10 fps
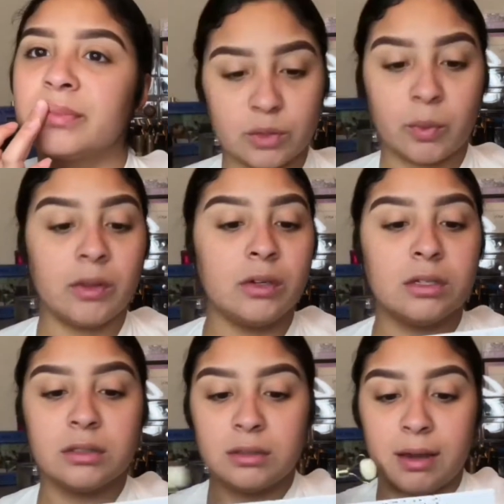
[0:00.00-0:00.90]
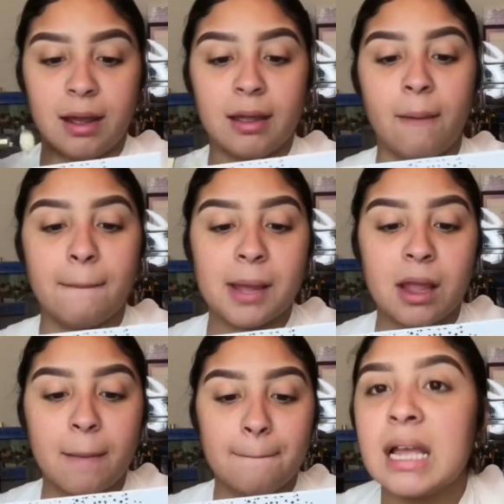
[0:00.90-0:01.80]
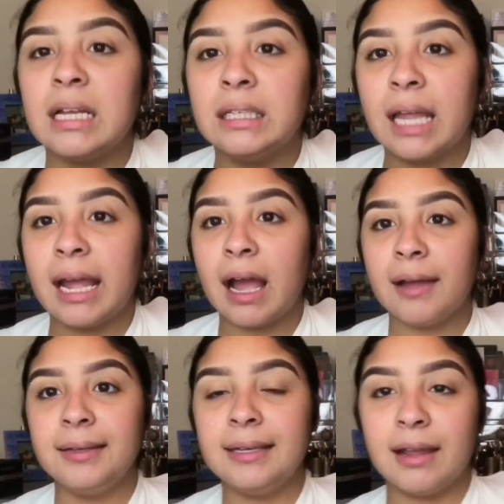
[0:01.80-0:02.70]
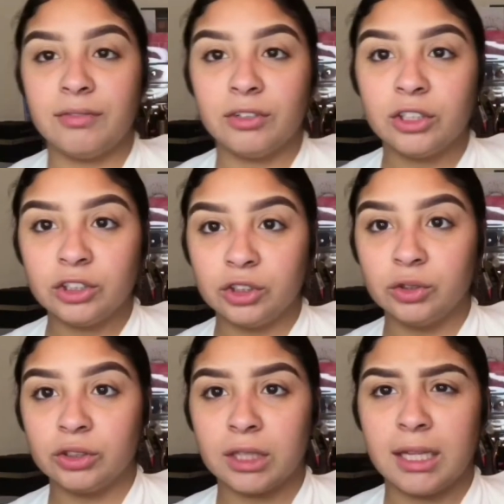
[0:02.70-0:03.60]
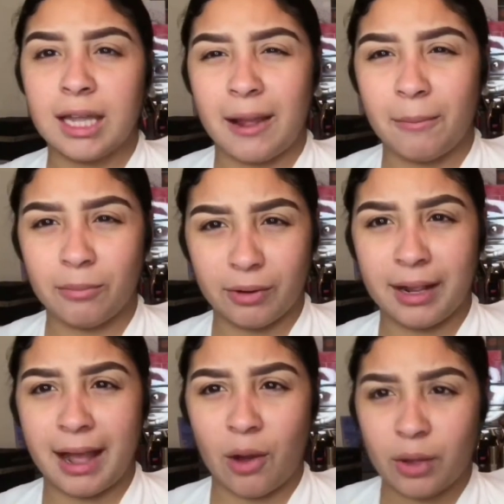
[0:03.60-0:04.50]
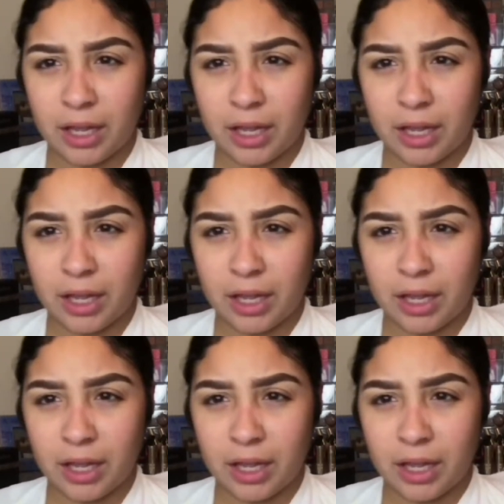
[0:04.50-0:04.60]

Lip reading: This weather is not helping. And like, I never usually like break out